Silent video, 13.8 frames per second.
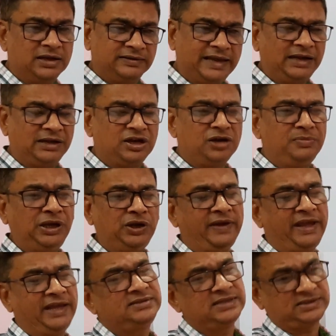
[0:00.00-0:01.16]
that come into
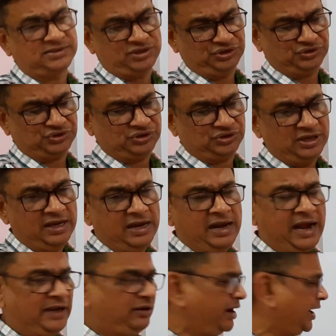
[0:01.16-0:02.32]
existence.
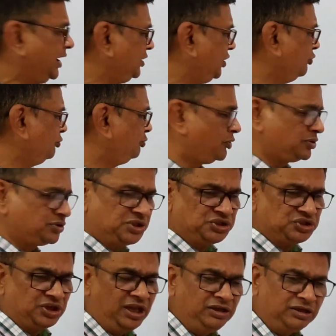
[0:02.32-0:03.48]
Attractive forces
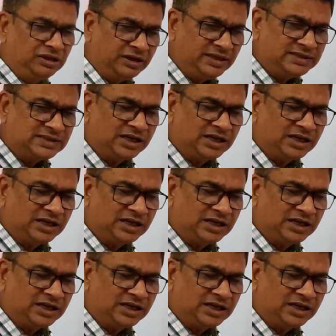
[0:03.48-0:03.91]
increase,